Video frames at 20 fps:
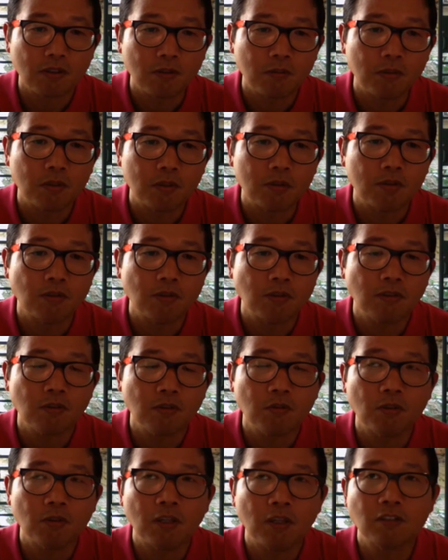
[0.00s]
because in the
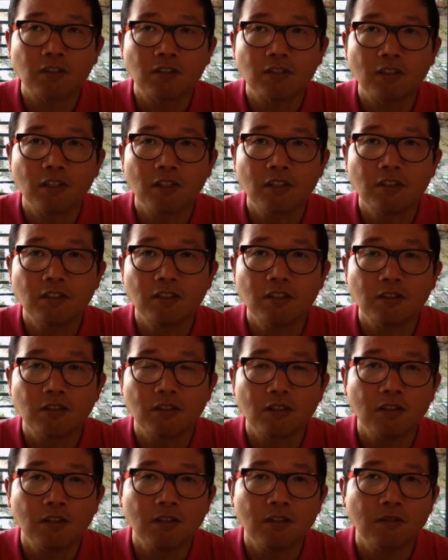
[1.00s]
United States,
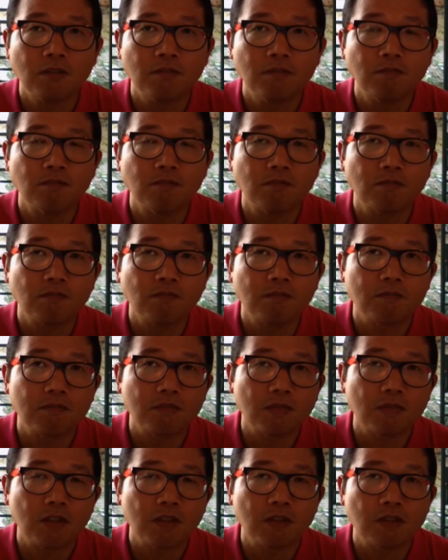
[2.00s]

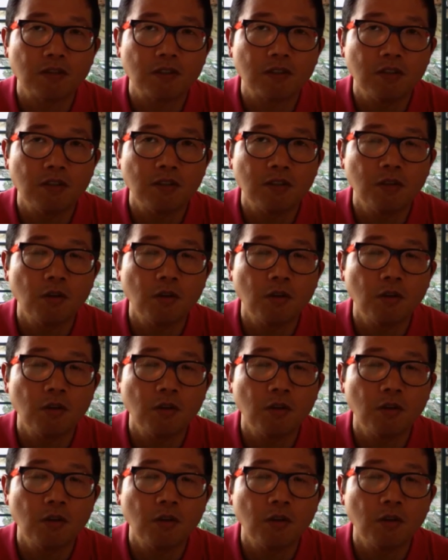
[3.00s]
the